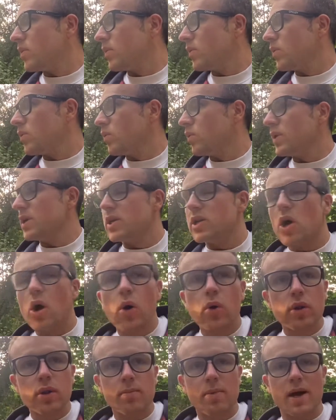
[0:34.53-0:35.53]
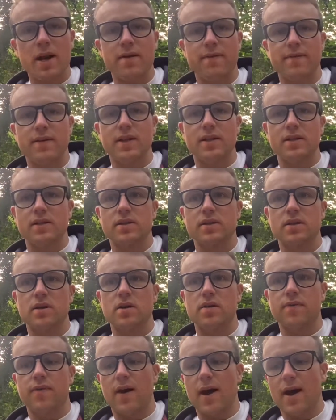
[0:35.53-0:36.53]
We know the benefits
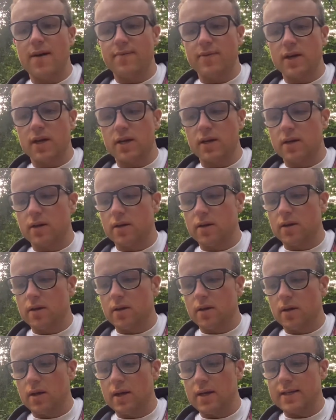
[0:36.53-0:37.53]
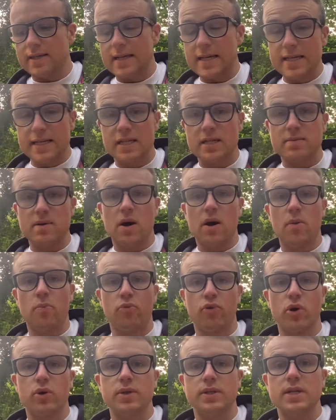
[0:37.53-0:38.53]
of having a decent amount of
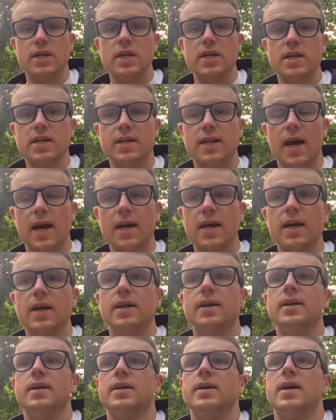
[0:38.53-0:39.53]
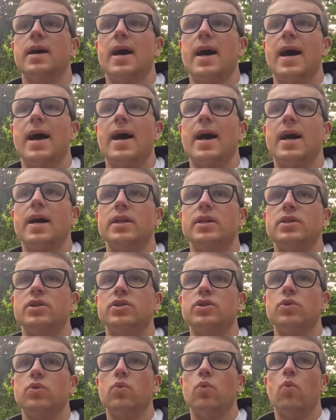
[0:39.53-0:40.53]
protein in your day, and
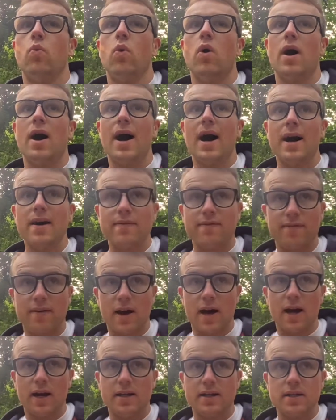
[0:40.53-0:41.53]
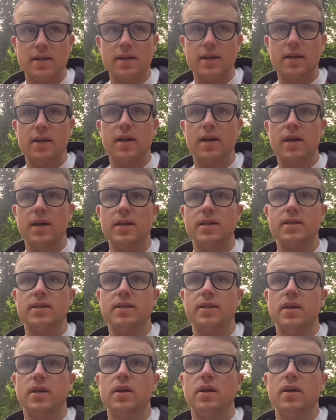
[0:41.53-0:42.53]
what I find
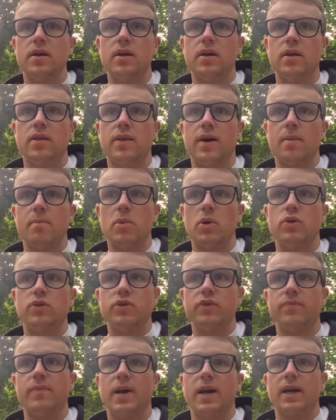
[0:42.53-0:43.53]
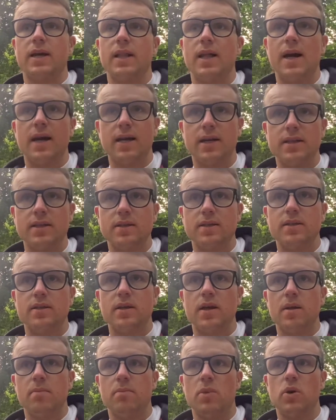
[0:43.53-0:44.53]
is that most of my clients
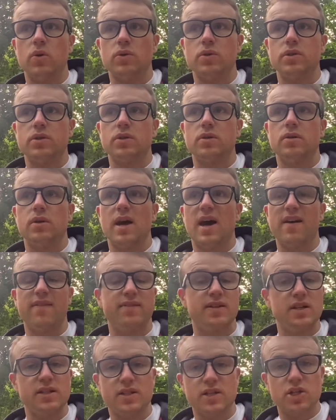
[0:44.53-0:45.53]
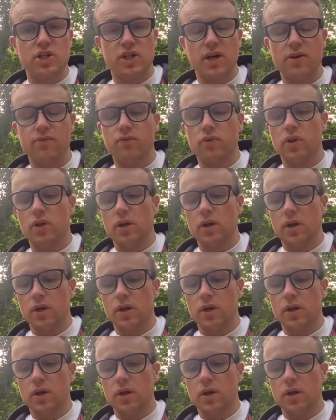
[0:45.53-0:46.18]
and most athletes in general